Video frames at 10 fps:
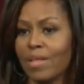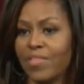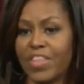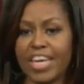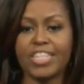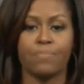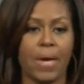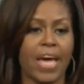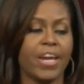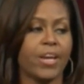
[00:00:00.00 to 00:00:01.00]
these
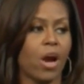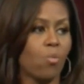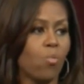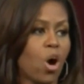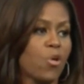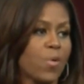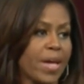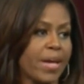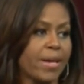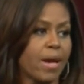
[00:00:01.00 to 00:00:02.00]
men are
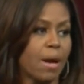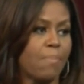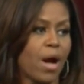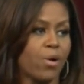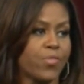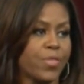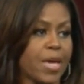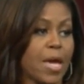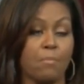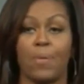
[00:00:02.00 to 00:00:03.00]
worried about
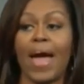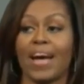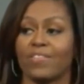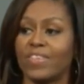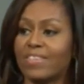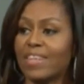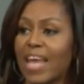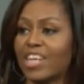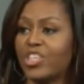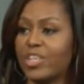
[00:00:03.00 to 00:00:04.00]
the impact this
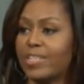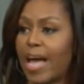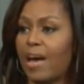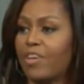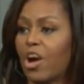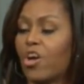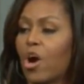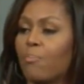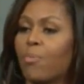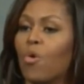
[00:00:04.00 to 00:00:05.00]
election is having on
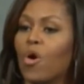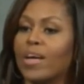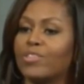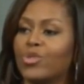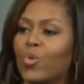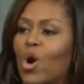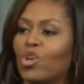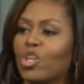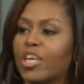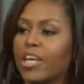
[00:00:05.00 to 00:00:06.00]
our boys who are
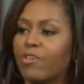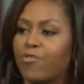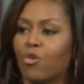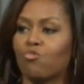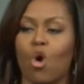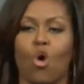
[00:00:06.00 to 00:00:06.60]
looking for role